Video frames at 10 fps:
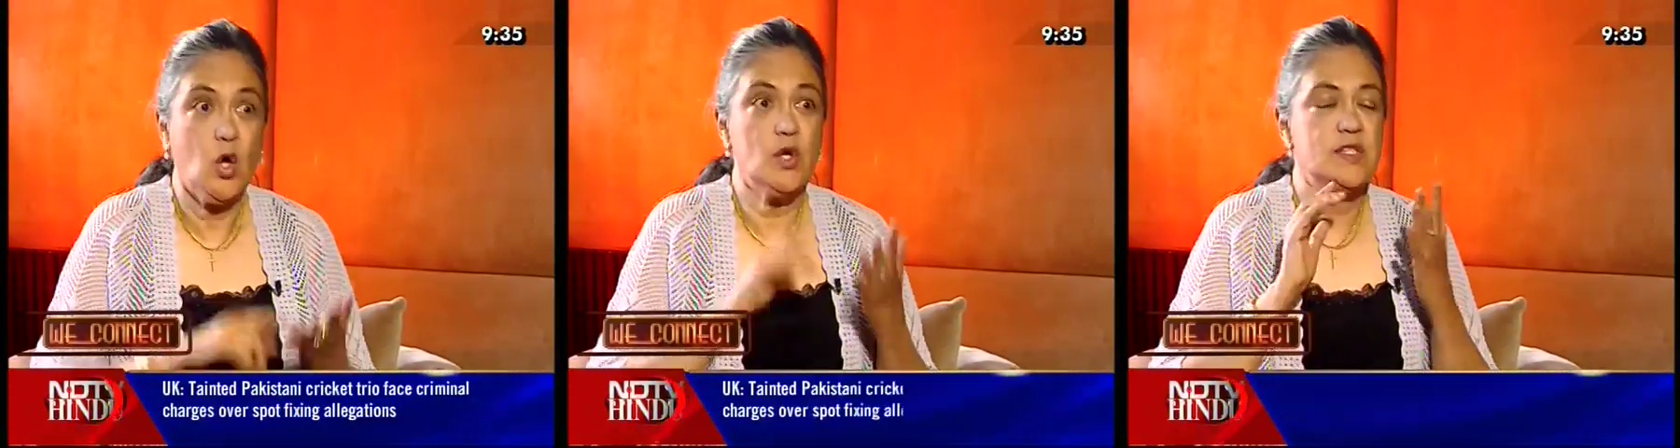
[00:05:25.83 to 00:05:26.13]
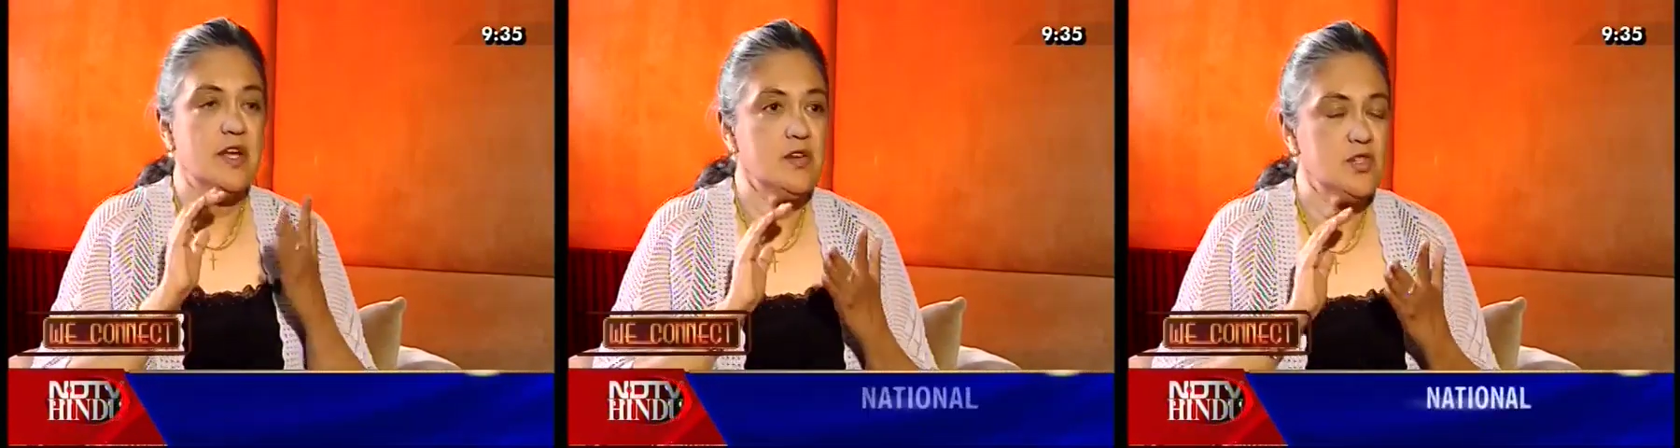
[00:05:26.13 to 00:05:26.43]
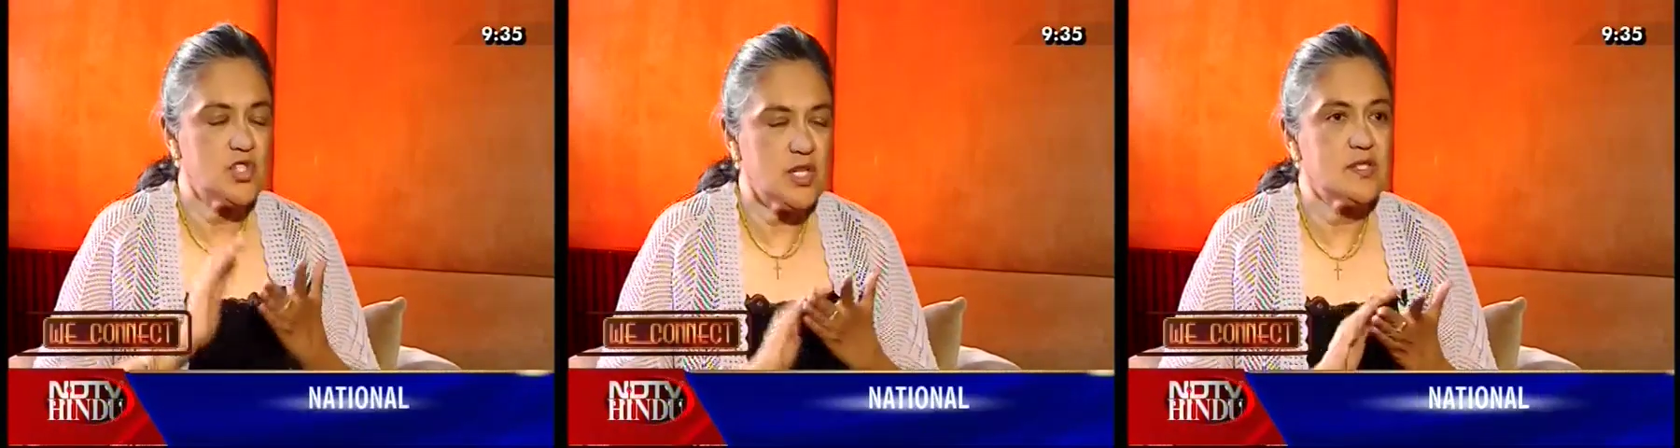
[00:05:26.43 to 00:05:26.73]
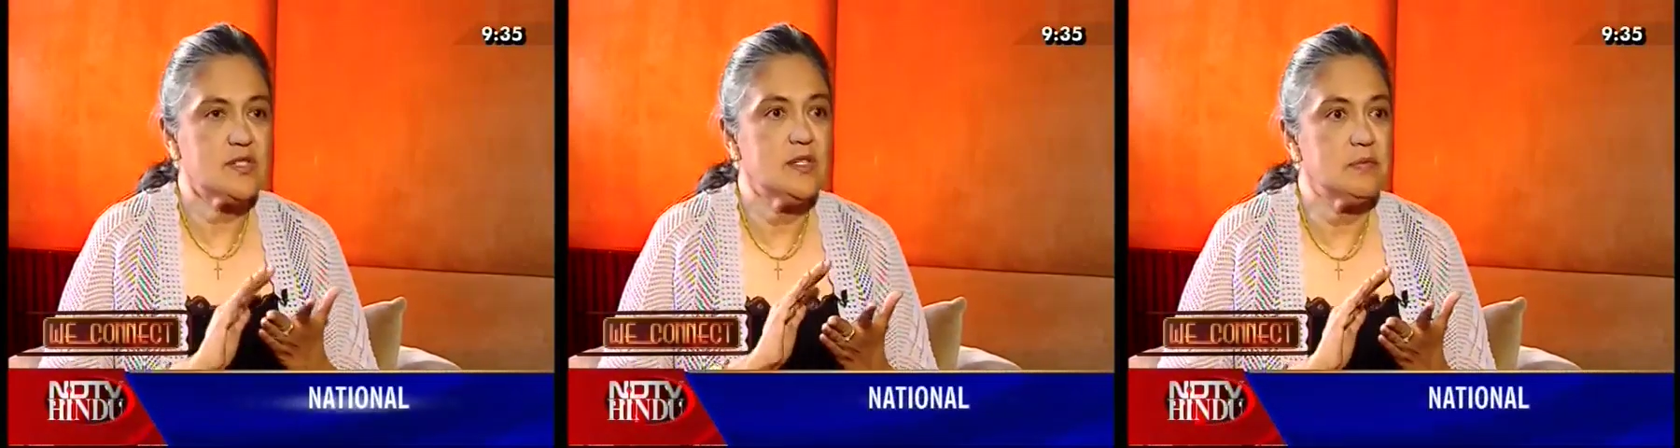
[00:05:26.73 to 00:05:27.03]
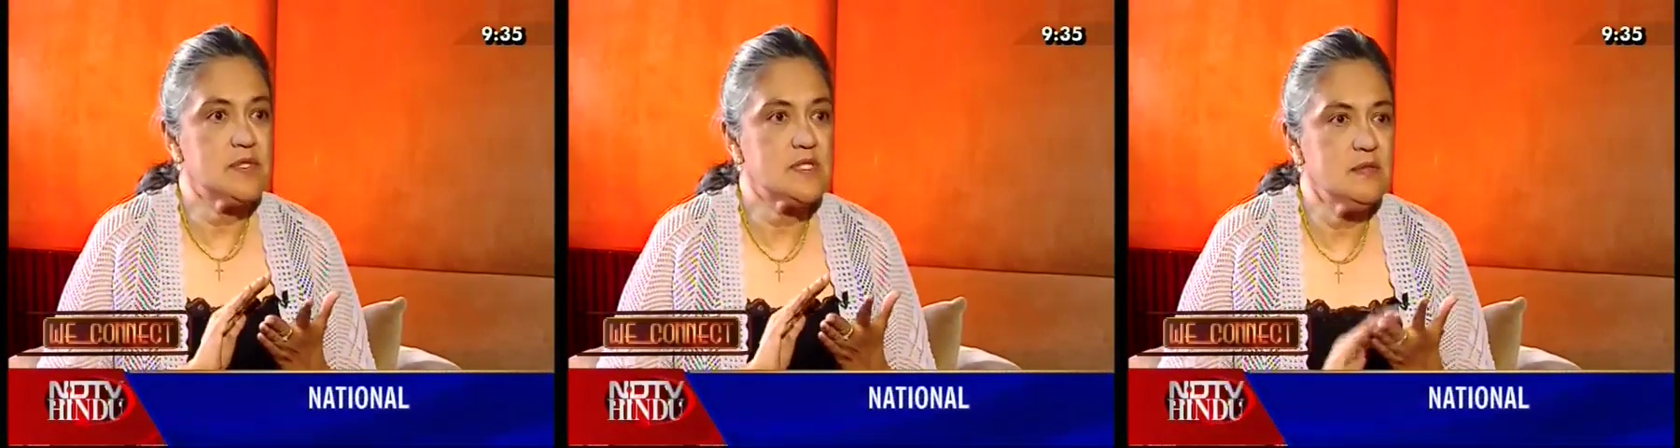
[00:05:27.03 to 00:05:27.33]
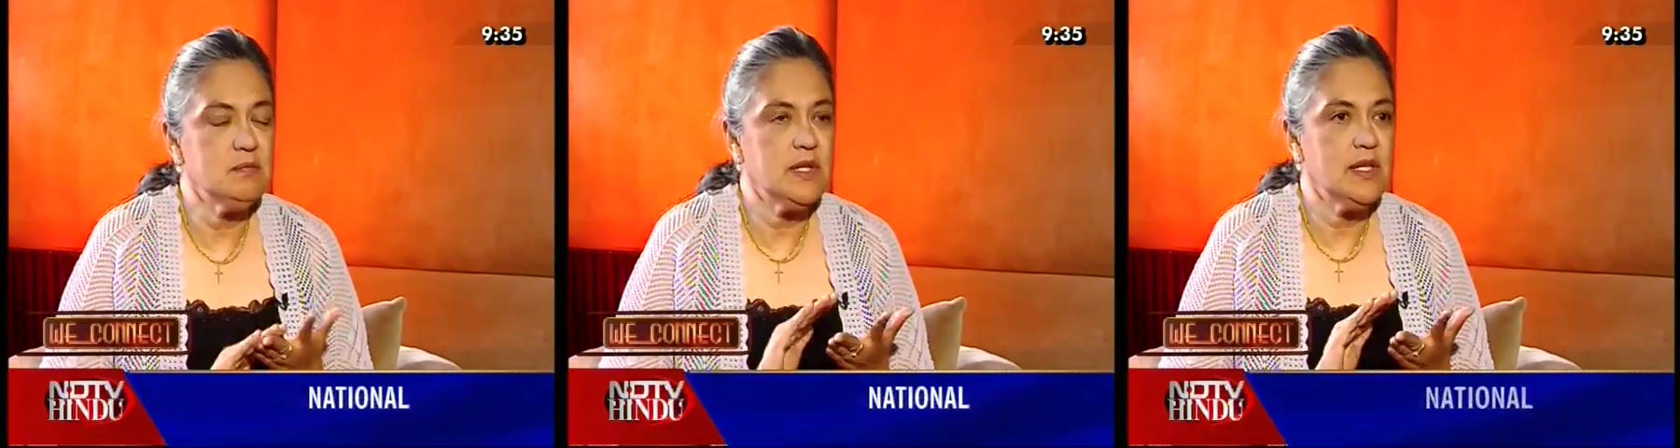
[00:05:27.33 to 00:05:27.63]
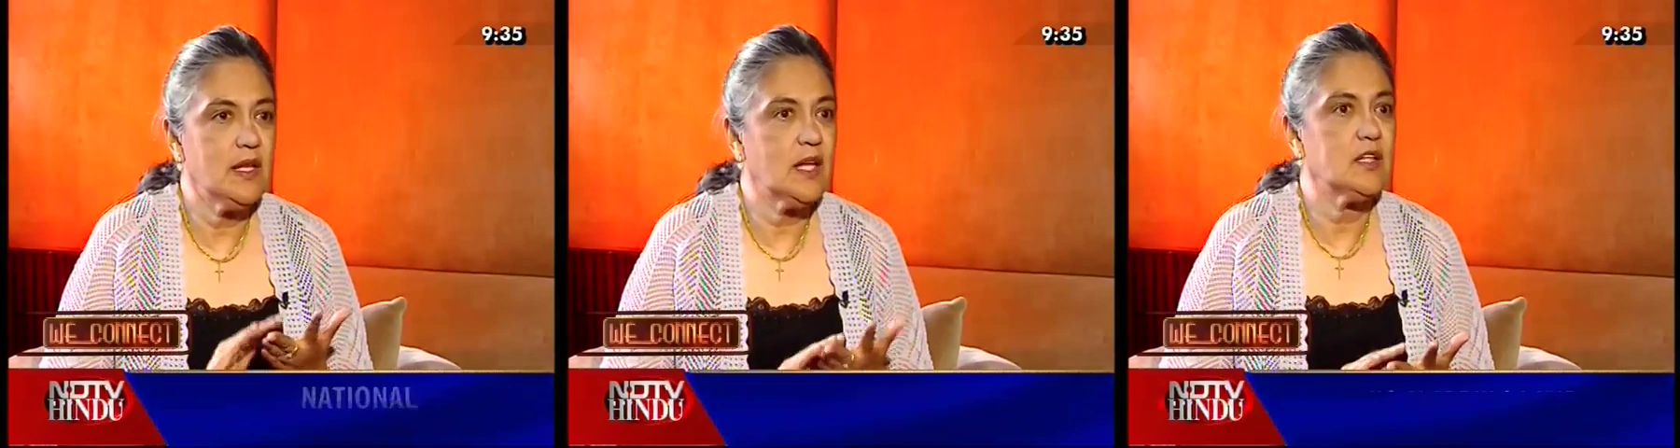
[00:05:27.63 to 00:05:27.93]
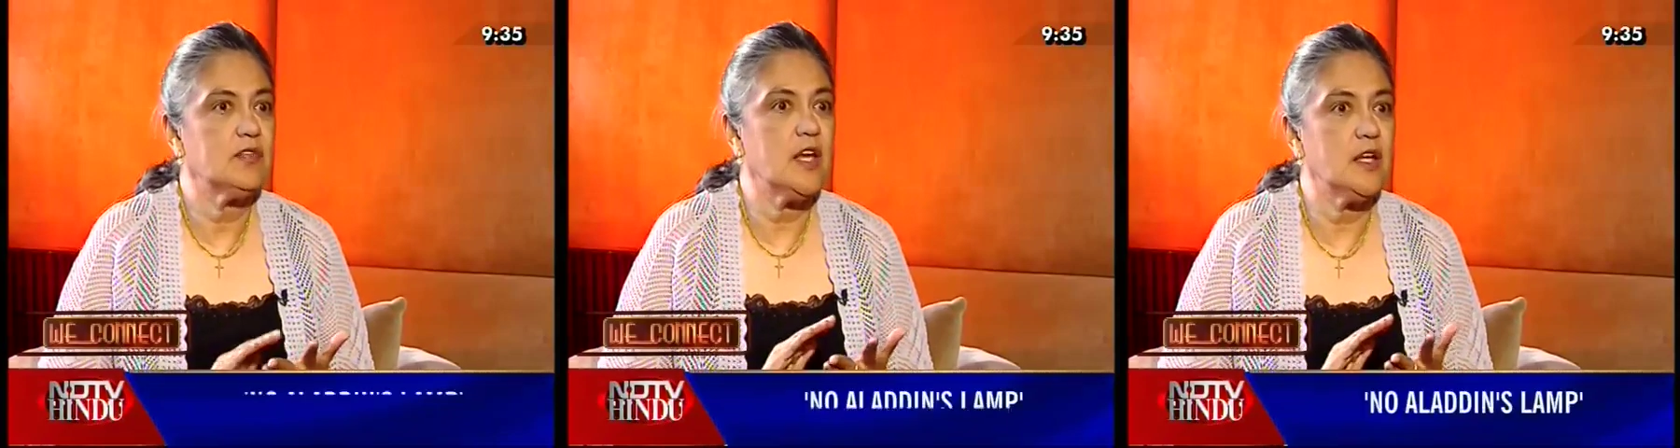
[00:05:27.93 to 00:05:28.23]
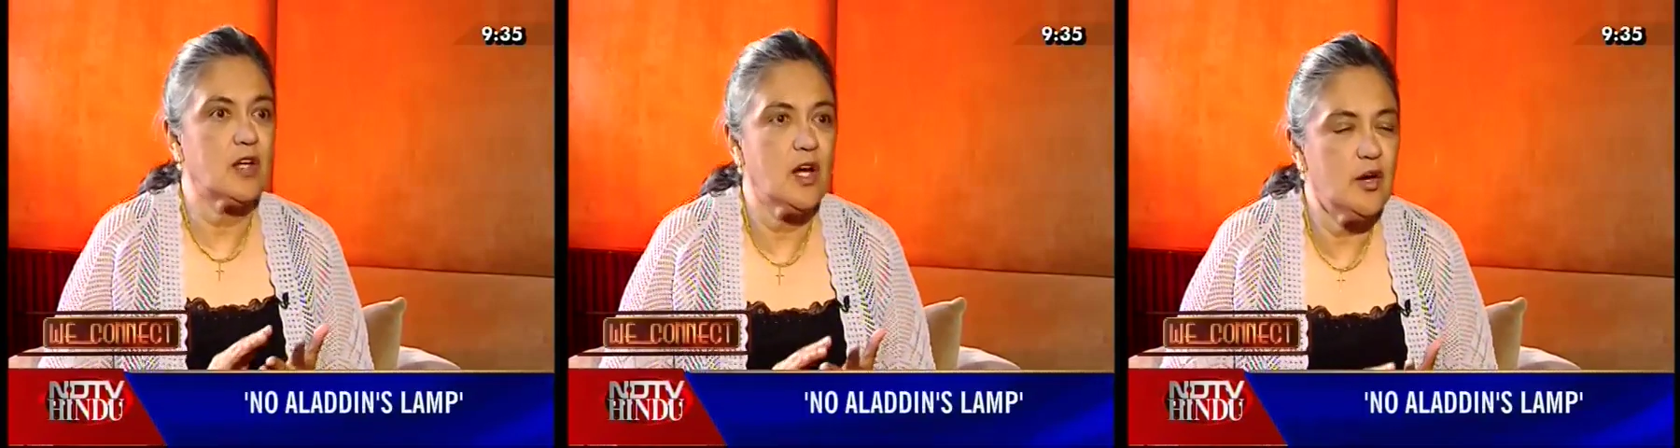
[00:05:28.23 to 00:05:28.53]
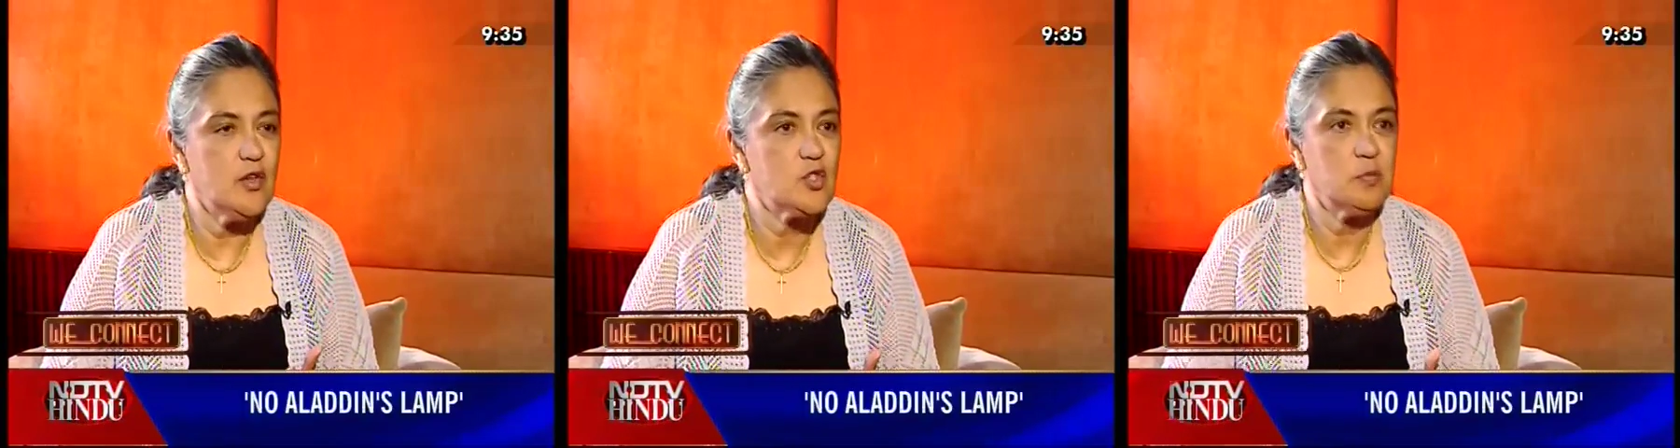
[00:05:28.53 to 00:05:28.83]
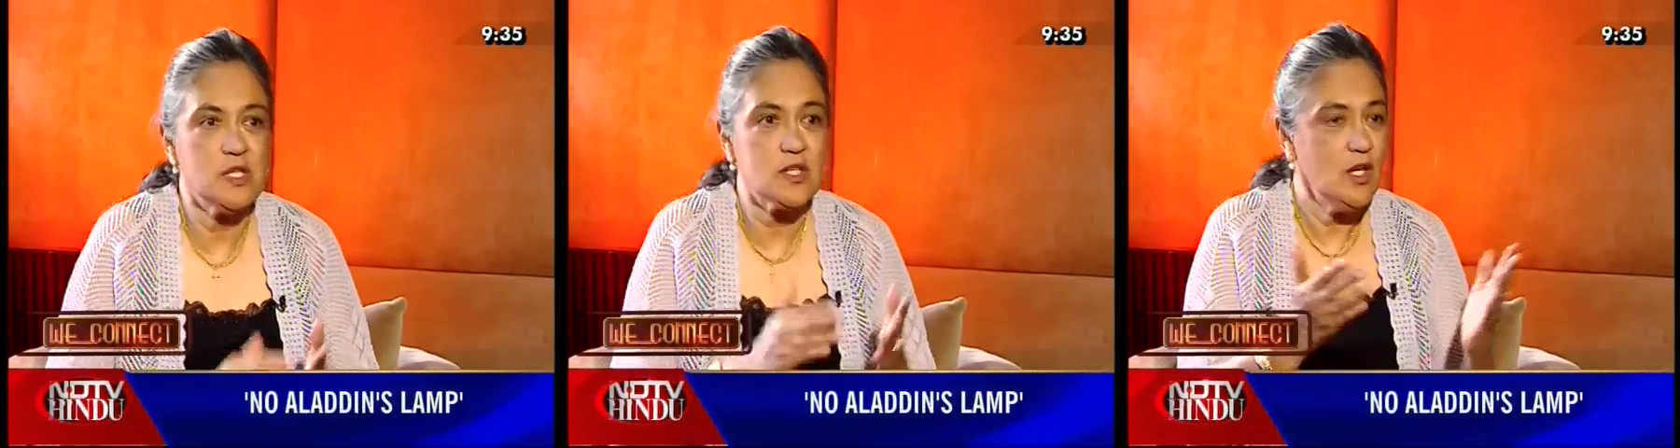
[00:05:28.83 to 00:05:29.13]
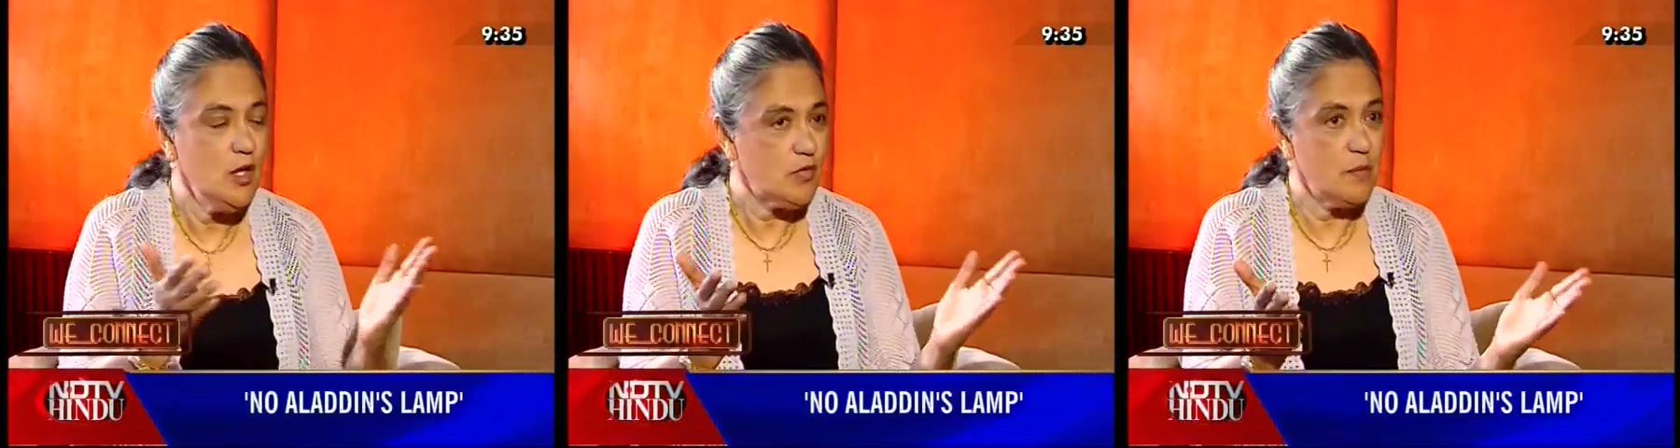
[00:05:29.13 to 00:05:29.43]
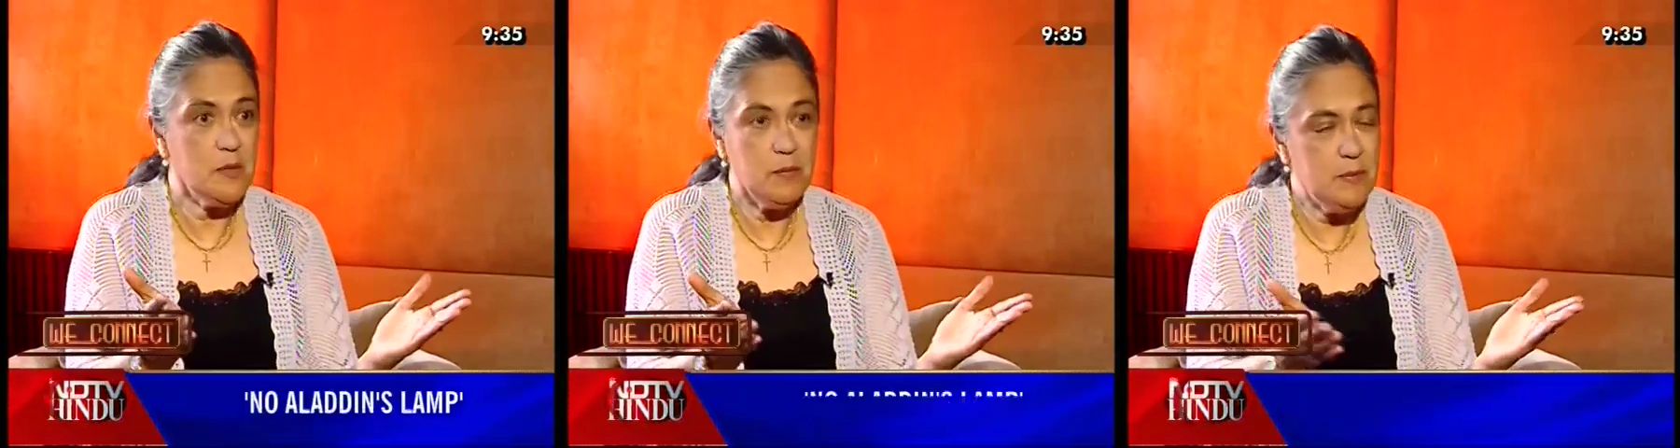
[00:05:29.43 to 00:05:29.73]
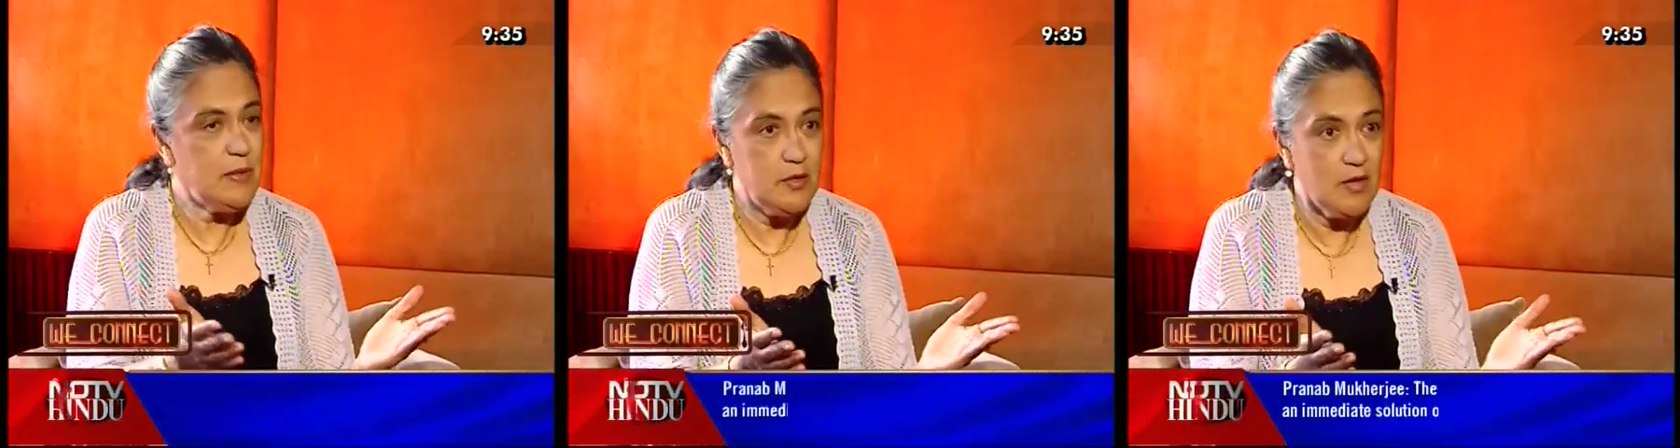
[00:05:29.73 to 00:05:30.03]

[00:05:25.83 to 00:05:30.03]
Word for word: Or is there just a simple lack of encouragement from the people